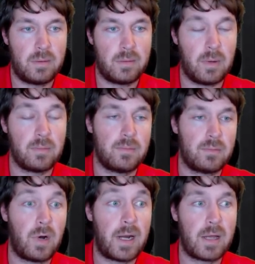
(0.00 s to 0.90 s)
Well,
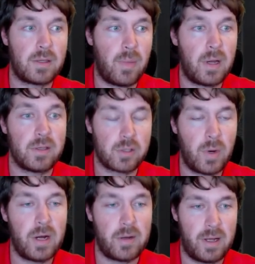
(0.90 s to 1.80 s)
write out the Punnett
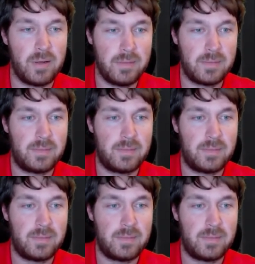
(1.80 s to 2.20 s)
square now.